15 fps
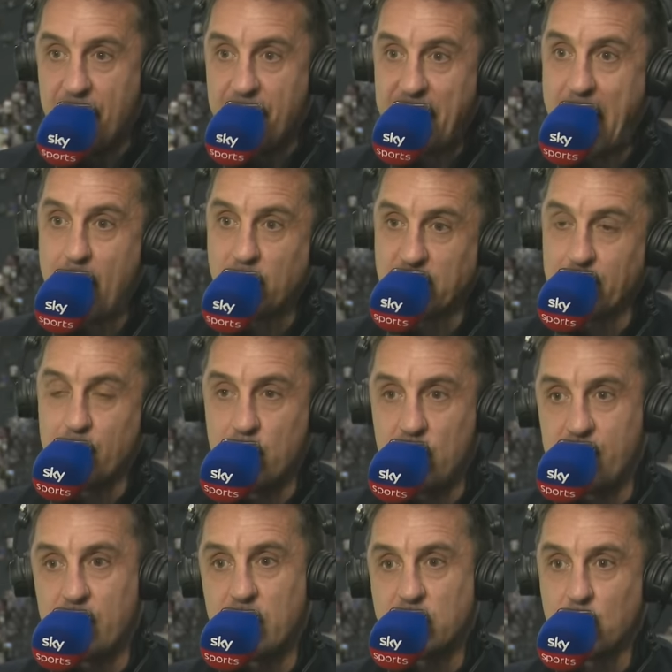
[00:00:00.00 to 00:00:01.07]
That was a
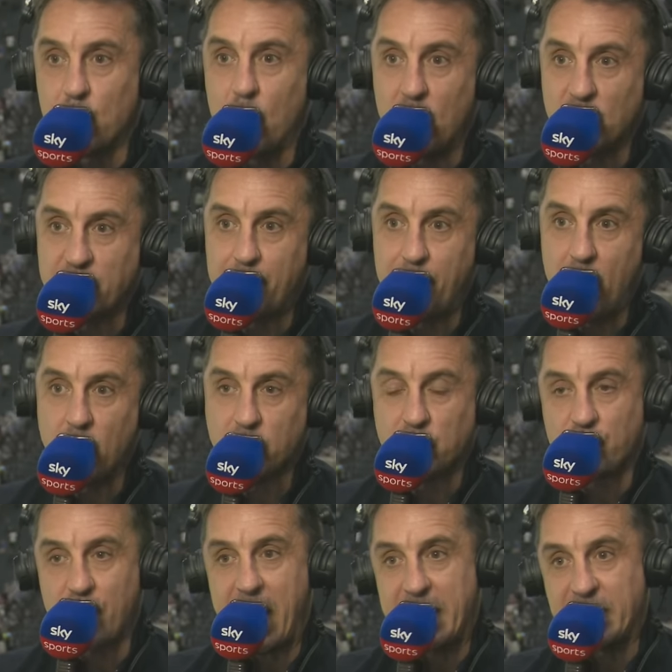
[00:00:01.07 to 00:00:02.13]
movement towards the ball to
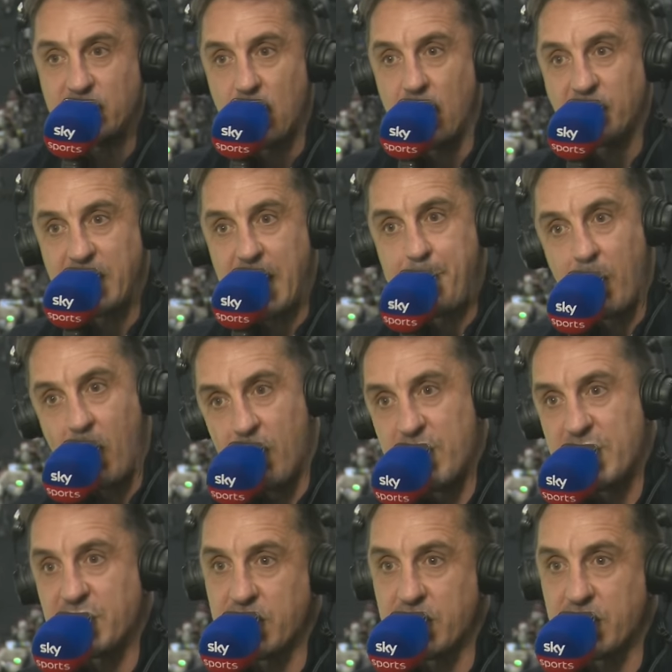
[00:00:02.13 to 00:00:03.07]
try and sort of step over it